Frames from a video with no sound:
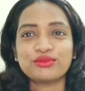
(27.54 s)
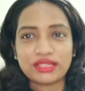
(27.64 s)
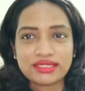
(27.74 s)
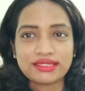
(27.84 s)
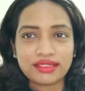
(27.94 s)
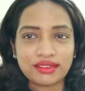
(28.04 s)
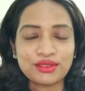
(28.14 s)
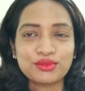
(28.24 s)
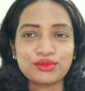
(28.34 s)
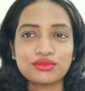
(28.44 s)
one
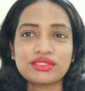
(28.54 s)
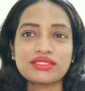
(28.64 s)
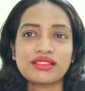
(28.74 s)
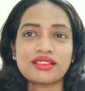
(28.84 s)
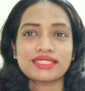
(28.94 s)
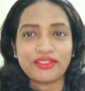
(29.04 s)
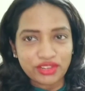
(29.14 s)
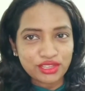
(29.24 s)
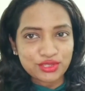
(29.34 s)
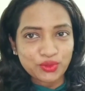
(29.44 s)
son who's
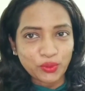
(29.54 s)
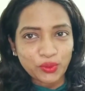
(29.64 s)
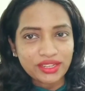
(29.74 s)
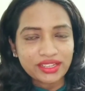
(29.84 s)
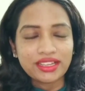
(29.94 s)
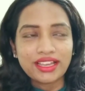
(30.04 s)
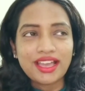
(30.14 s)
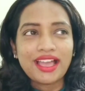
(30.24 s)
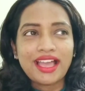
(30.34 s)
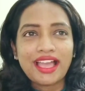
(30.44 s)
seven years old
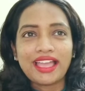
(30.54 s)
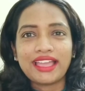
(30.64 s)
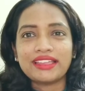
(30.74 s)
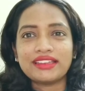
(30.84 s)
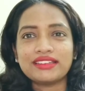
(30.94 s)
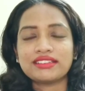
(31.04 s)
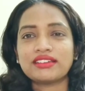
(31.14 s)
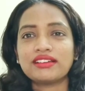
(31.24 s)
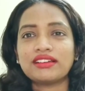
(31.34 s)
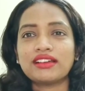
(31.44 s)
and
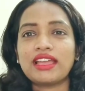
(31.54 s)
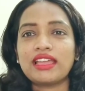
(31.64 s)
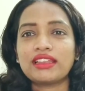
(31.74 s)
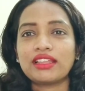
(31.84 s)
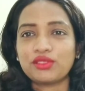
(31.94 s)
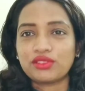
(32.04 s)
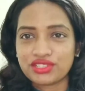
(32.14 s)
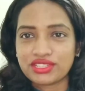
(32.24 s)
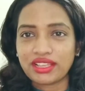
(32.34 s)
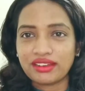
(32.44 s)
uh, another
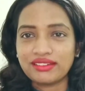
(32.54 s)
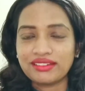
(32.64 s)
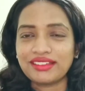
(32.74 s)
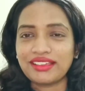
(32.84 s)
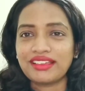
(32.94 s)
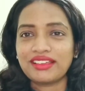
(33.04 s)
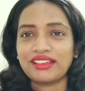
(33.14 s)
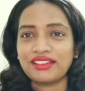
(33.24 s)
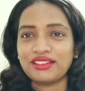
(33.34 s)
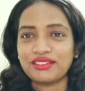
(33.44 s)
son
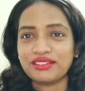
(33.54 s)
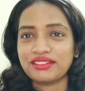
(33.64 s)
uh,